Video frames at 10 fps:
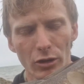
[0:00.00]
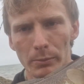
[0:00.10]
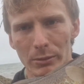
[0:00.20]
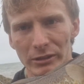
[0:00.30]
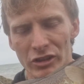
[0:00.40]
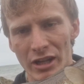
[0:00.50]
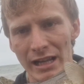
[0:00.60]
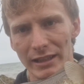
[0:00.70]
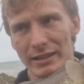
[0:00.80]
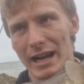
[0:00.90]
Normally when they're
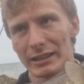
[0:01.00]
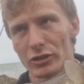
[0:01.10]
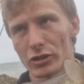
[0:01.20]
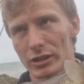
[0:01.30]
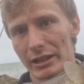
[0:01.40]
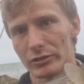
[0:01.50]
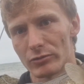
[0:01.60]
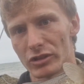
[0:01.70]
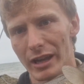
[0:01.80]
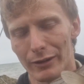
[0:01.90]
starting to die, they just like
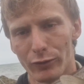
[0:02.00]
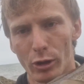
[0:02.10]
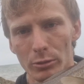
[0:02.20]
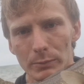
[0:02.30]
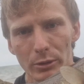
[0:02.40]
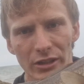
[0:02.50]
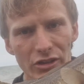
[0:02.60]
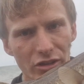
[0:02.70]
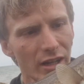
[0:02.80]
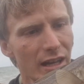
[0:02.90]
stare forward, but
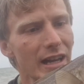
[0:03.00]
its